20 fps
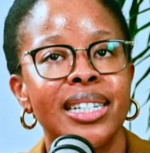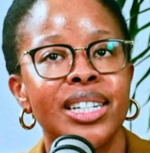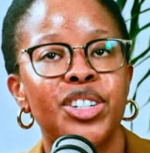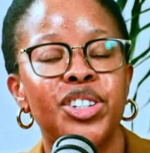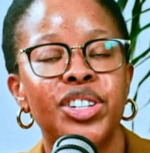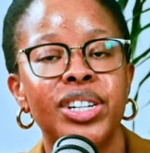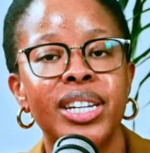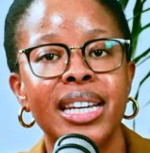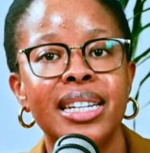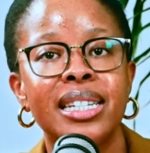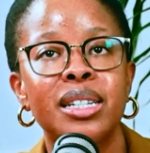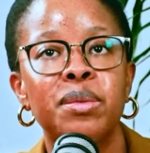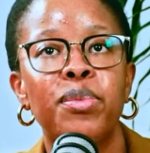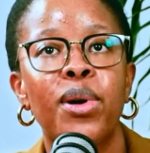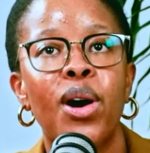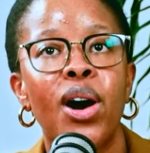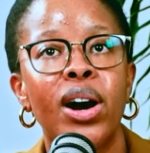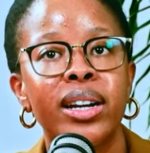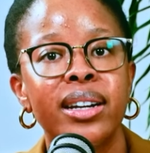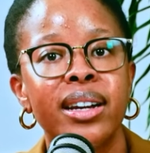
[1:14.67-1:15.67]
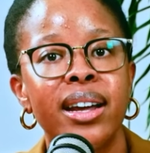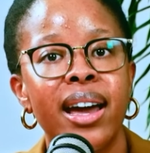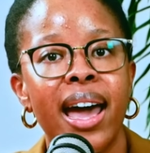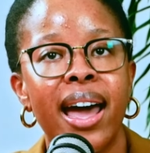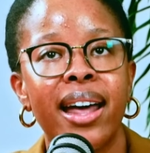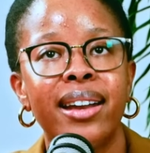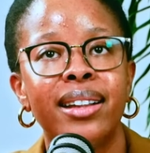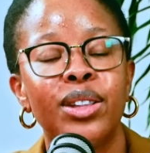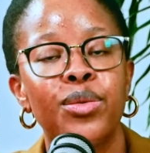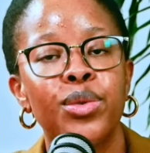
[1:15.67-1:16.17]
She is a partner
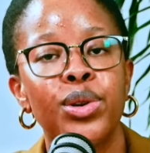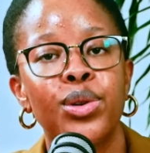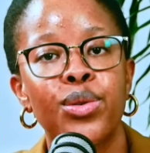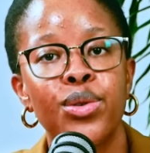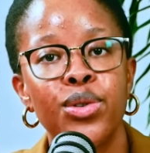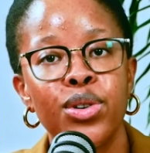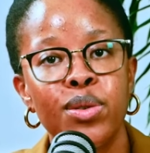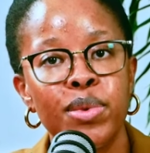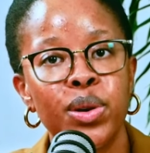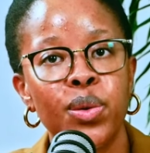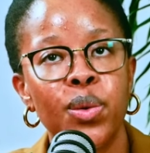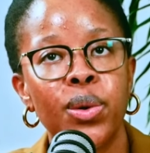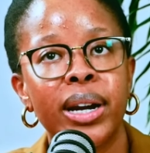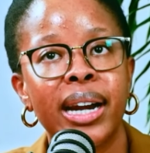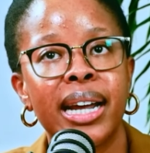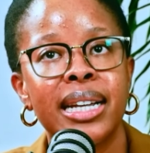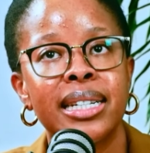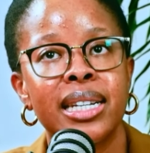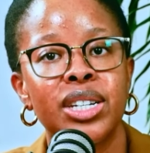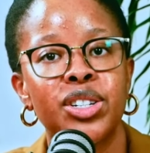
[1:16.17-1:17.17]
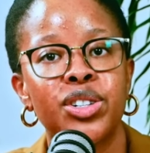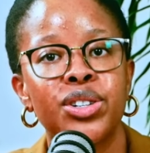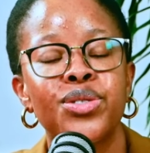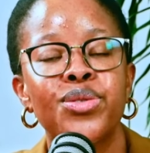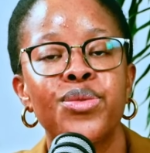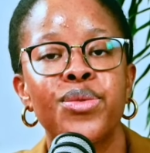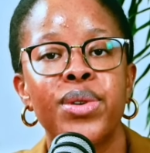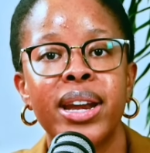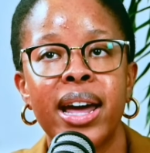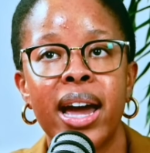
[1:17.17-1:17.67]
at the recruitment organization
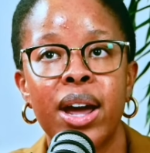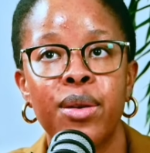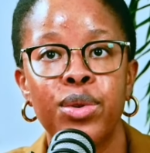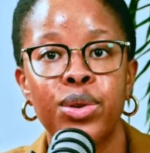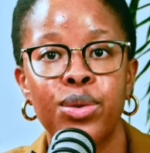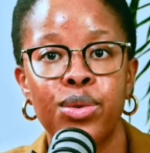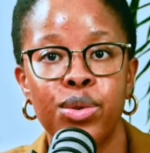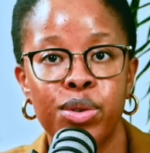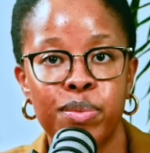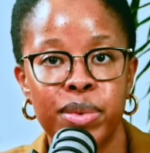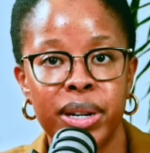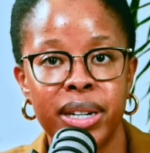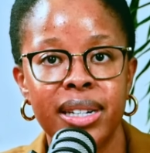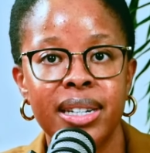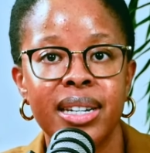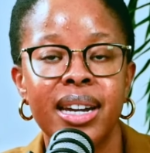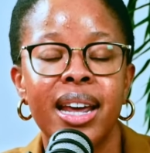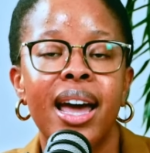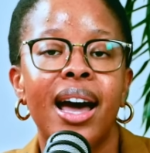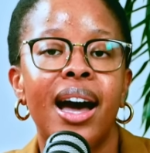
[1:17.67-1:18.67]
REDi Recruitment.